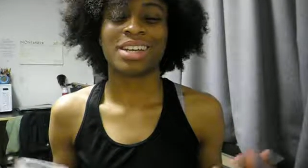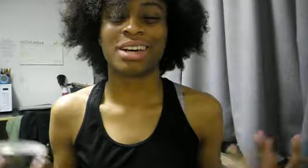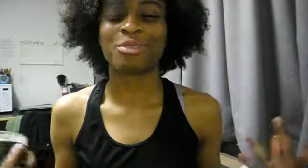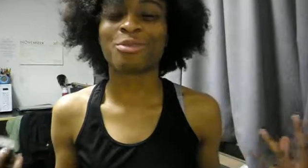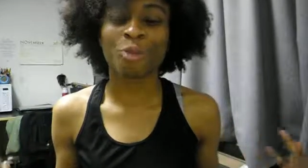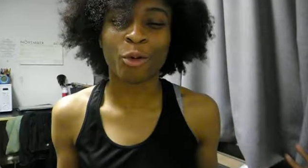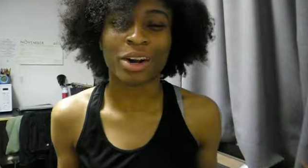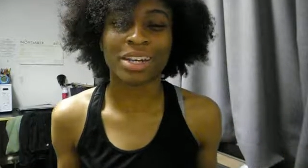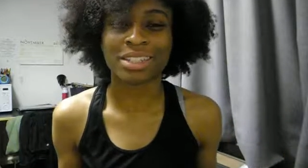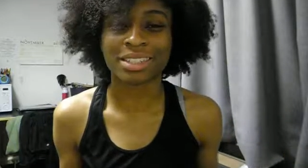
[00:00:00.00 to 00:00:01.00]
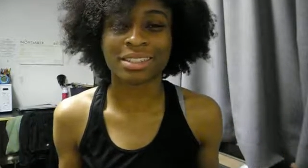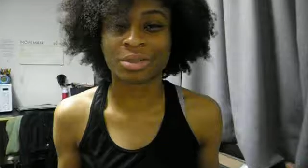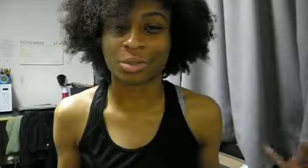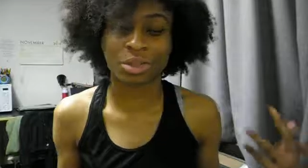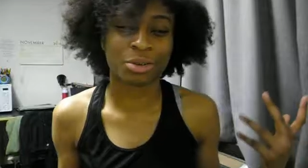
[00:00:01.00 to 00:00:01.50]
a
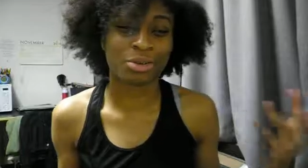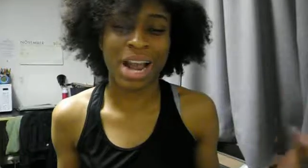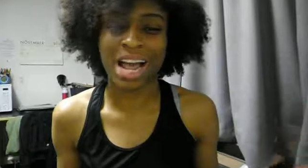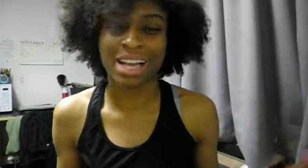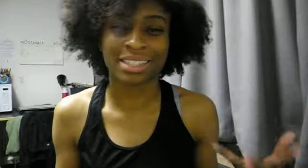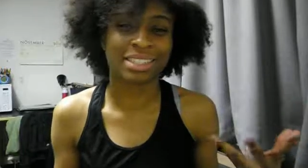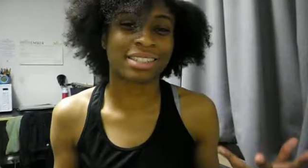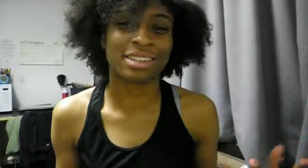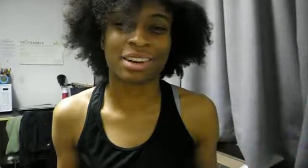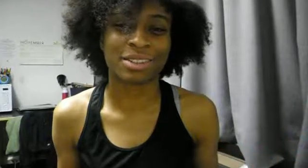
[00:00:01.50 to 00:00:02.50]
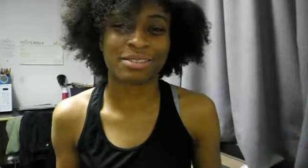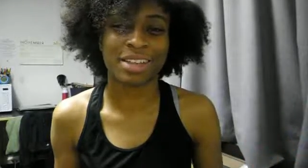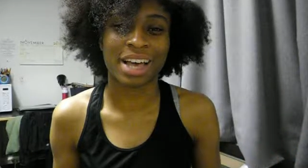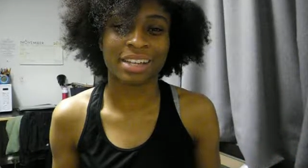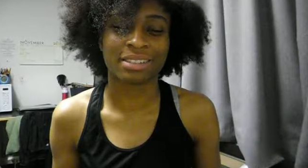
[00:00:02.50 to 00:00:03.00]
forest with grass and all of
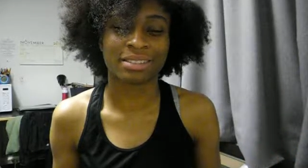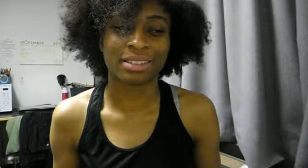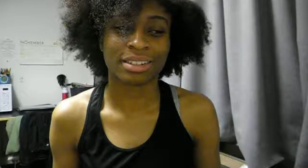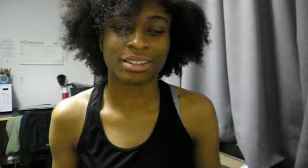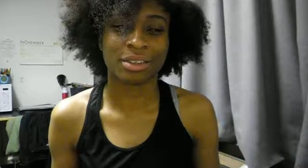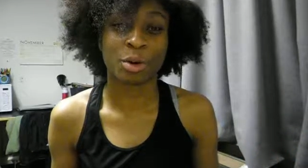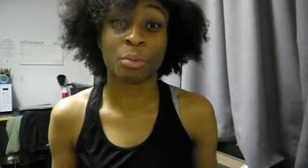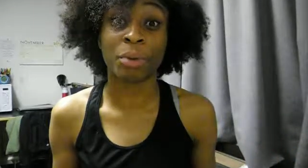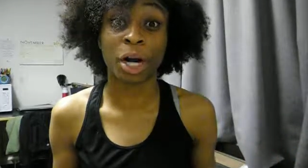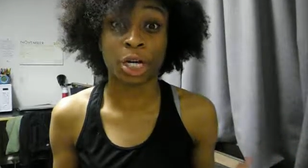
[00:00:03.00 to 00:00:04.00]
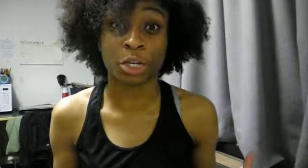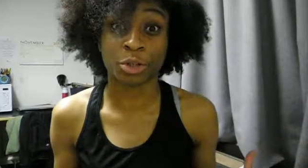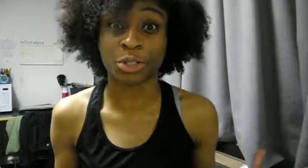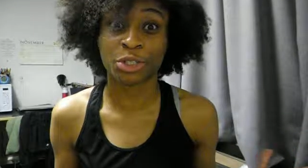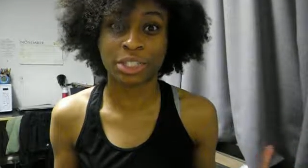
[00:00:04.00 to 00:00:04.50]
that, you know, bark
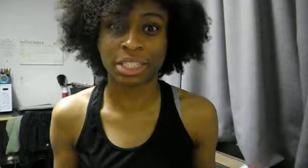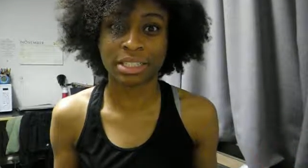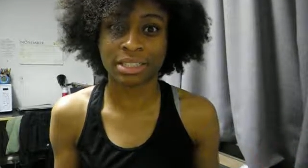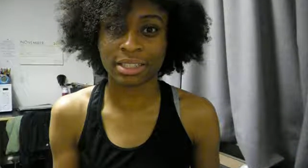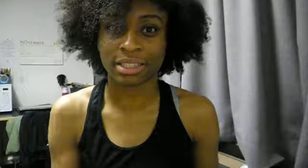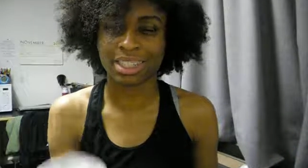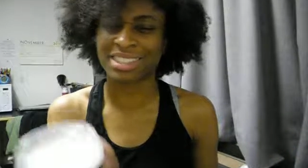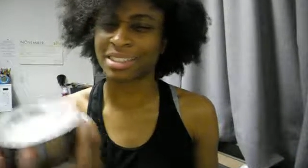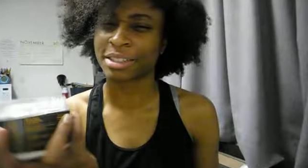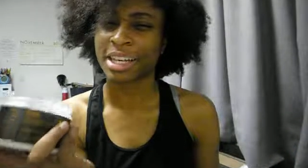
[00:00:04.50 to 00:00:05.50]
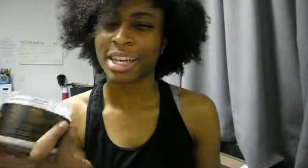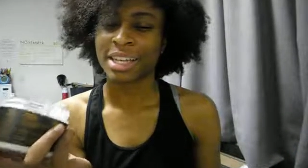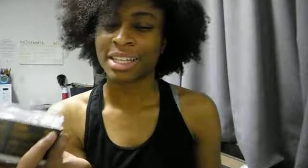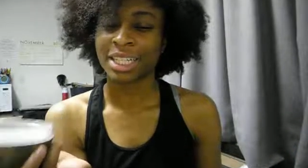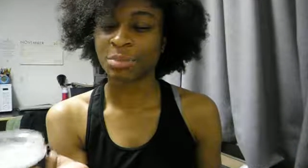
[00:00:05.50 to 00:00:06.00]
or trees.
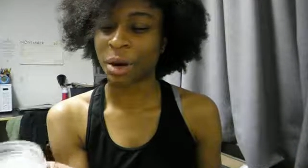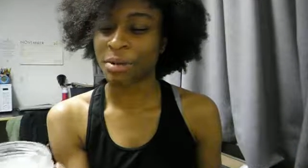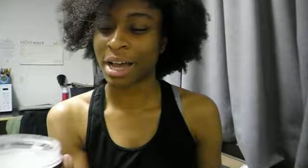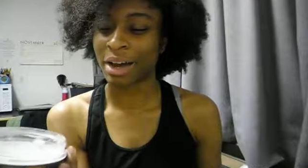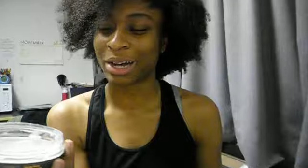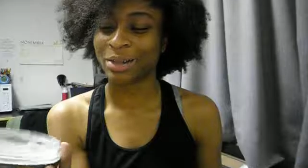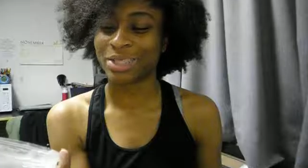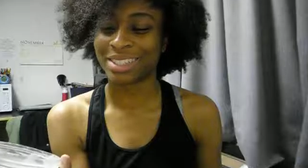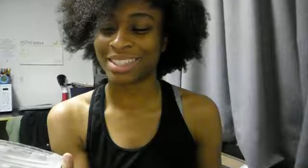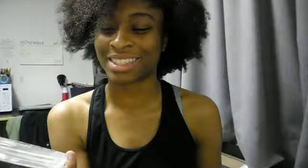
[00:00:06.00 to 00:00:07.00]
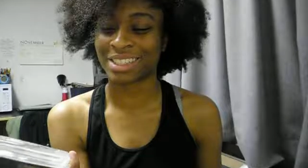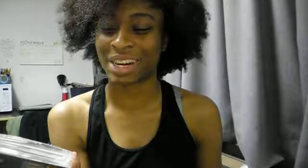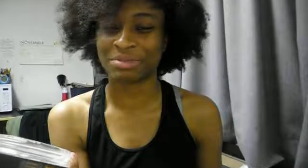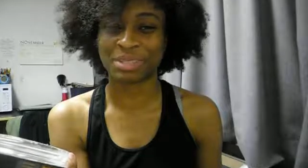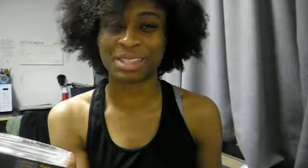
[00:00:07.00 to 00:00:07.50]
That's probably how I would
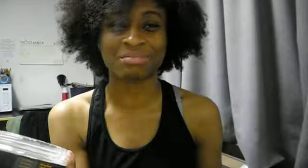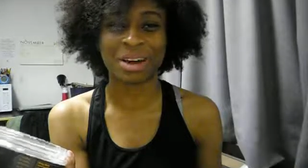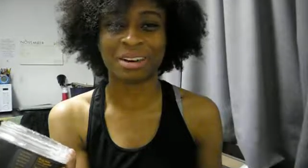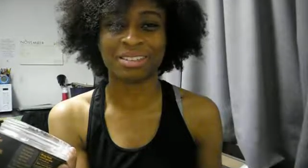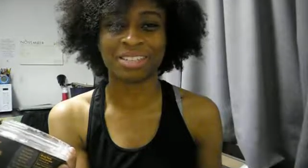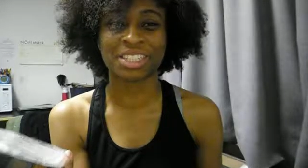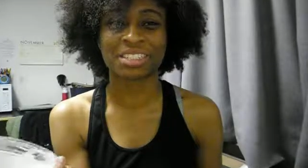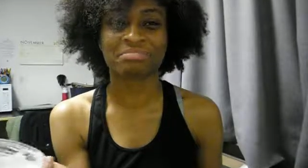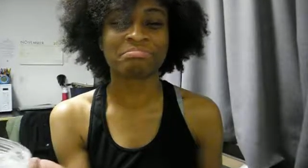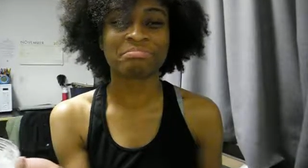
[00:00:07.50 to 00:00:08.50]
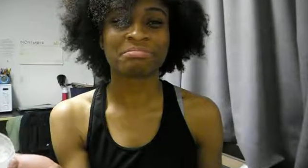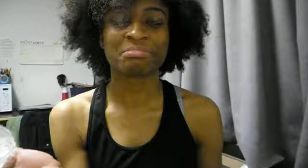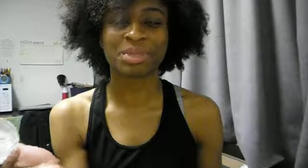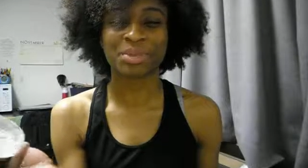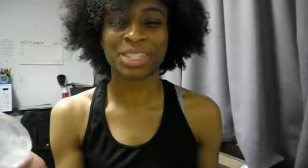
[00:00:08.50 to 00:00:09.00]
describe the smell.
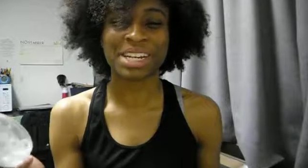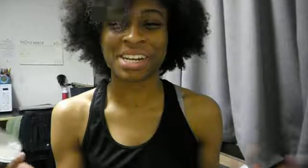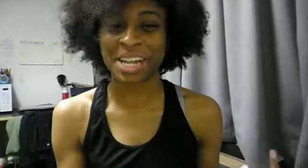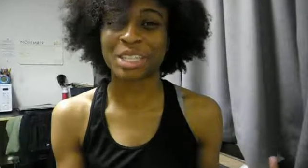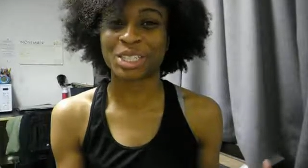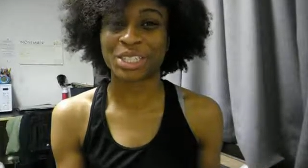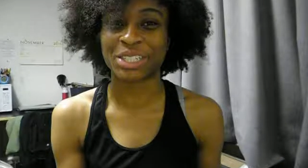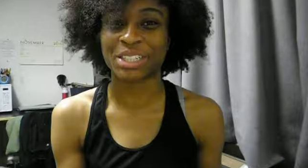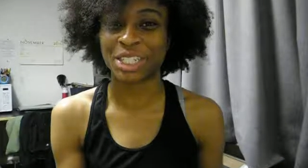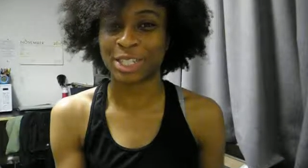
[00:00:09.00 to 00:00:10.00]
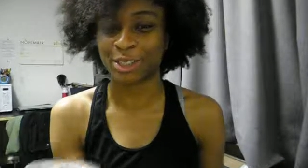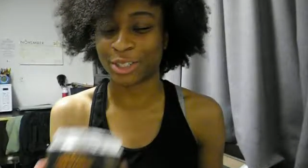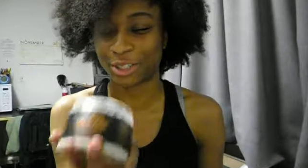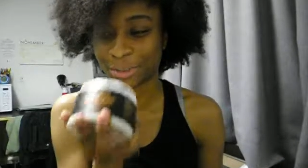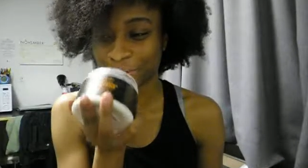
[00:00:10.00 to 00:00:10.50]
It smells like nature in
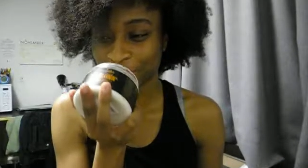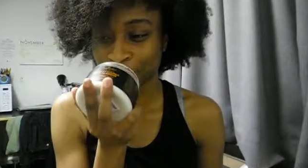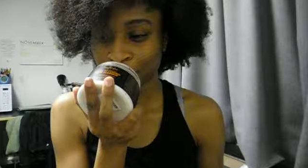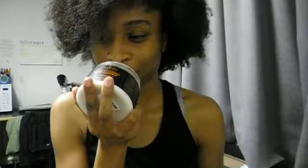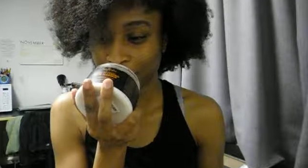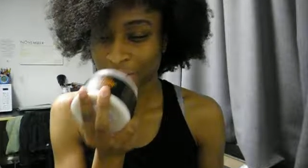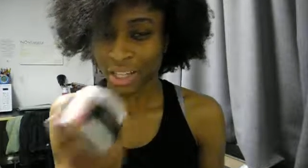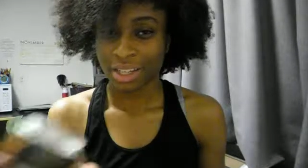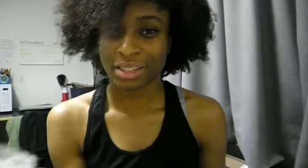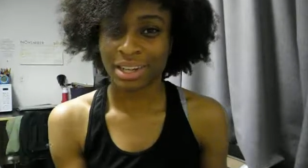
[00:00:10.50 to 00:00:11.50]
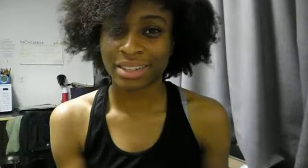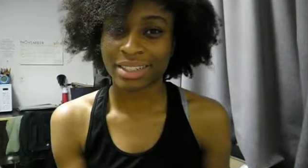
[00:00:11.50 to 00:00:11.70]
general. So I would